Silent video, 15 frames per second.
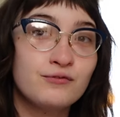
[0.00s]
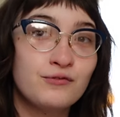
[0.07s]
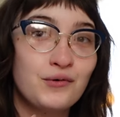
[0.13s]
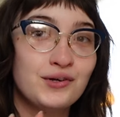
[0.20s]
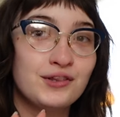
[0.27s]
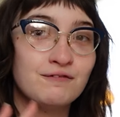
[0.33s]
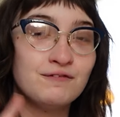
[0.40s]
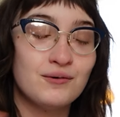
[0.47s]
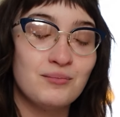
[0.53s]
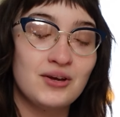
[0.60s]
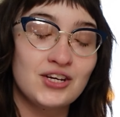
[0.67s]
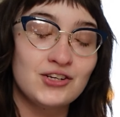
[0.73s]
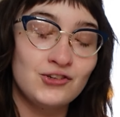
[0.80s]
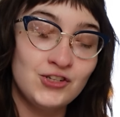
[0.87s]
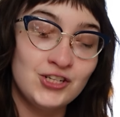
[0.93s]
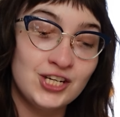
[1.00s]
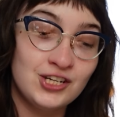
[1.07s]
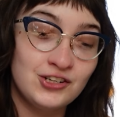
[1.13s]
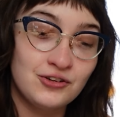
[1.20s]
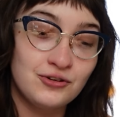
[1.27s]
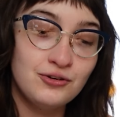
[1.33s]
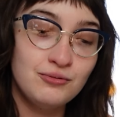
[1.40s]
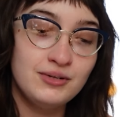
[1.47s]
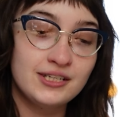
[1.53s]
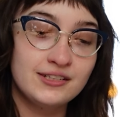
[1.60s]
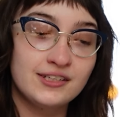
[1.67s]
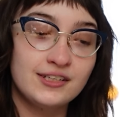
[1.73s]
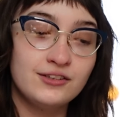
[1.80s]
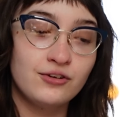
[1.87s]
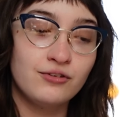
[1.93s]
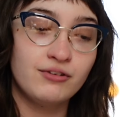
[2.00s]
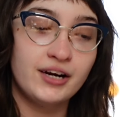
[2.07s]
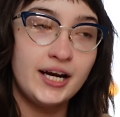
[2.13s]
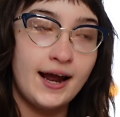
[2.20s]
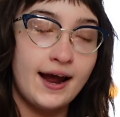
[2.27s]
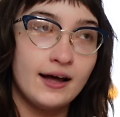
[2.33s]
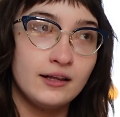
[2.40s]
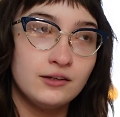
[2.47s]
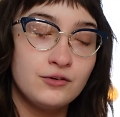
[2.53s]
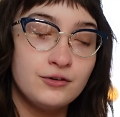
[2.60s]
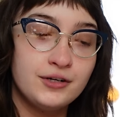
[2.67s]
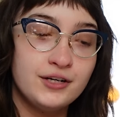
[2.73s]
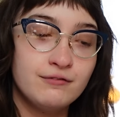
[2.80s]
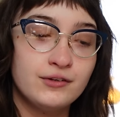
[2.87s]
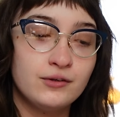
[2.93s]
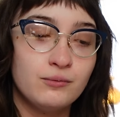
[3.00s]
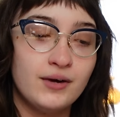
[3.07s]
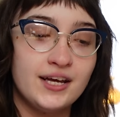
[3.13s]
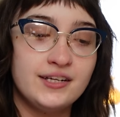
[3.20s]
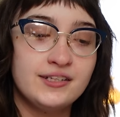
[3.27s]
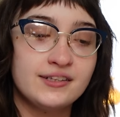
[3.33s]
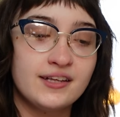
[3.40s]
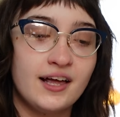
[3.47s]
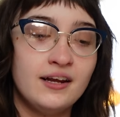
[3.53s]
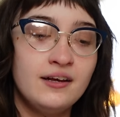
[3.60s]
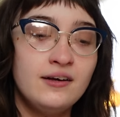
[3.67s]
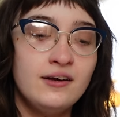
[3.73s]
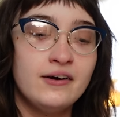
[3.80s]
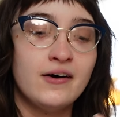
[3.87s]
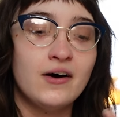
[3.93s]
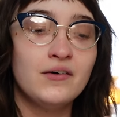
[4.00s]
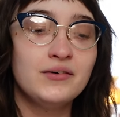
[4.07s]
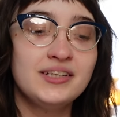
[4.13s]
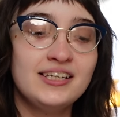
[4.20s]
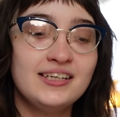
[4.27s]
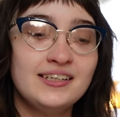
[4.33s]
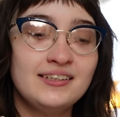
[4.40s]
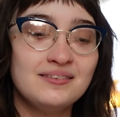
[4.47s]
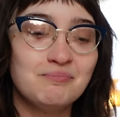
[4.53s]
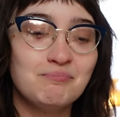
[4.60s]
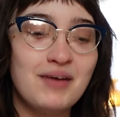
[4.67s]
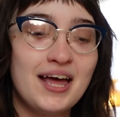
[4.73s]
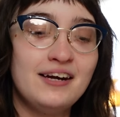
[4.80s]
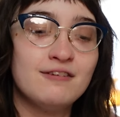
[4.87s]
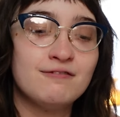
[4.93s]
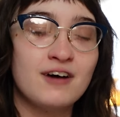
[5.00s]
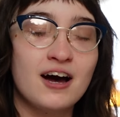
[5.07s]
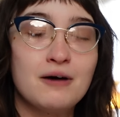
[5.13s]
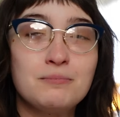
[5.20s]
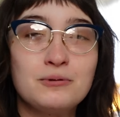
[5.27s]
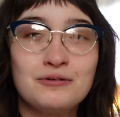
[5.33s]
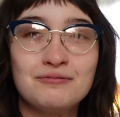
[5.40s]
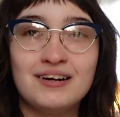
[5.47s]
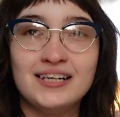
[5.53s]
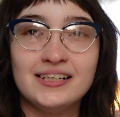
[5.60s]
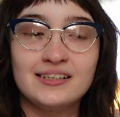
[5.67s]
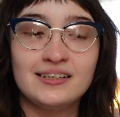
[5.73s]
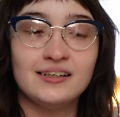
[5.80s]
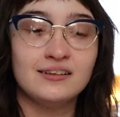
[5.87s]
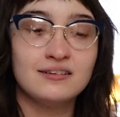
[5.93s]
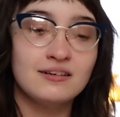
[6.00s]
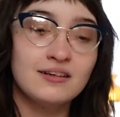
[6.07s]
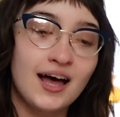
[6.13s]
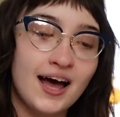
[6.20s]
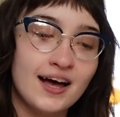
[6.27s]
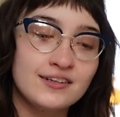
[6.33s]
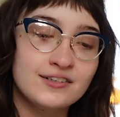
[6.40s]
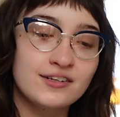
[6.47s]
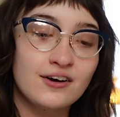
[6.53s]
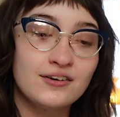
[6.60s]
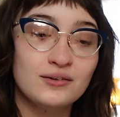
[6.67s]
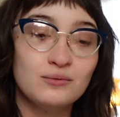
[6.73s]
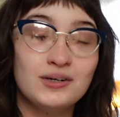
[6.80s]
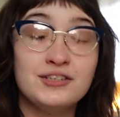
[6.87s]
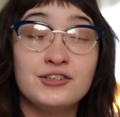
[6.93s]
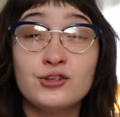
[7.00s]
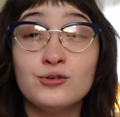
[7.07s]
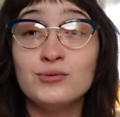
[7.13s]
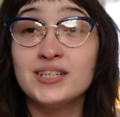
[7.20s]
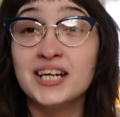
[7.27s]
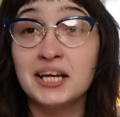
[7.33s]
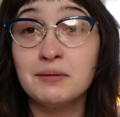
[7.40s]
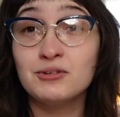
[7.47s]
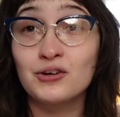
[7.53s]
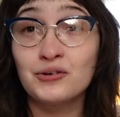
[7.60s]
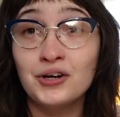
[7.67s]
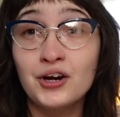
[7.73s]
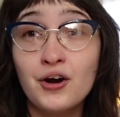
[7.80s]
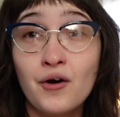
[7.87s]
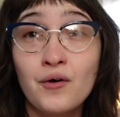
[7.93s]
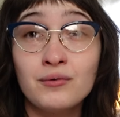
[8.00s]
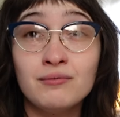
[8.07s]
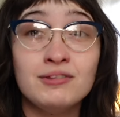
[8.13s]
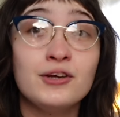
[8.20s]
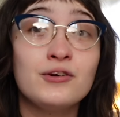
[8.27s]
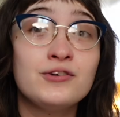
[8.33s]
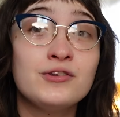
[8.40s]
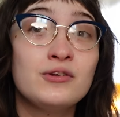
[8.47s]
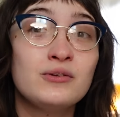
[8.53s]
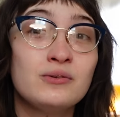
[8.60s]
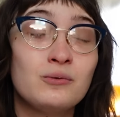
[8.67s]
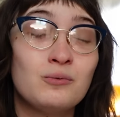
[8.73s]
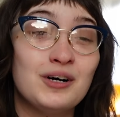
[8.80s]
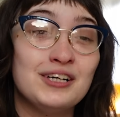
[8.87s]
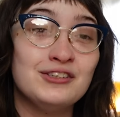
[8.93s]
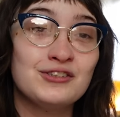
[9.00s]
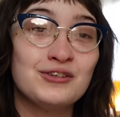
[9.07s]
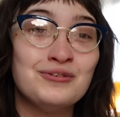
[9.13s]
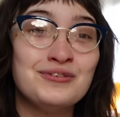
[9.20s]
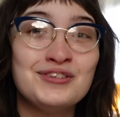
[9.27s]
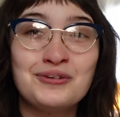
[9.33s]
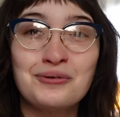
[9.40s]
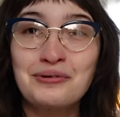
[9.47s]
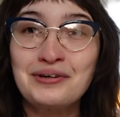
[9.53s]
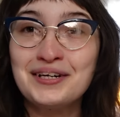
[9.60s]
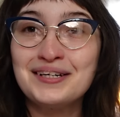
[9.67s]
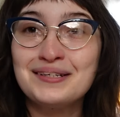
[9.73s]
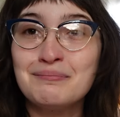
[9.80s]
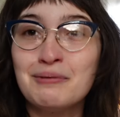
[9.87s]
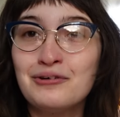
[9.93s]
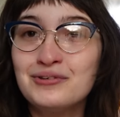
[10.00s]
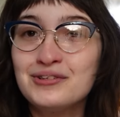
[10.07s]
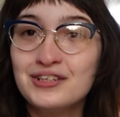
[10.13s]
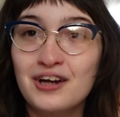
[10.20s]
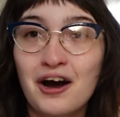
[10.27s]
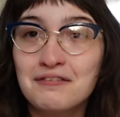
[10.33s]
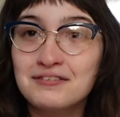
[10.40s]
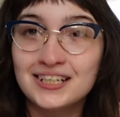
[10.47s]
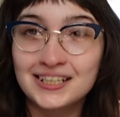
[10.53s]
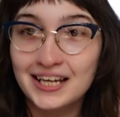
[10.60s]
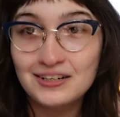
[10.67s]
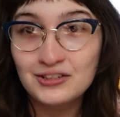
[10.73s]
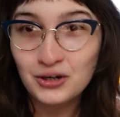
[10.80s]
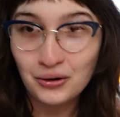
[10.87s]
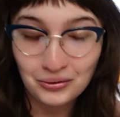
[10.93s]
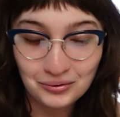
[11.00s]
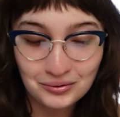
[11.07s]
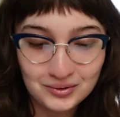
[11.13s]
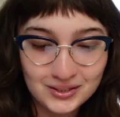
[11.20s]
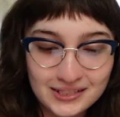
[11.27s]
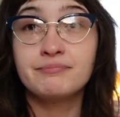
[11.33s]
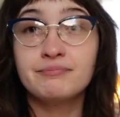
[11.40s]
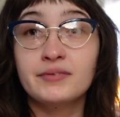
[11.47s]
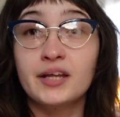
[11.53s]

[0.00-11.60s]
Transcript: for the filmmakers to do, because it's a great allegory for the ways that only men of upper rank in class are the ones whose names are known. They're the ones whose stories most often get told.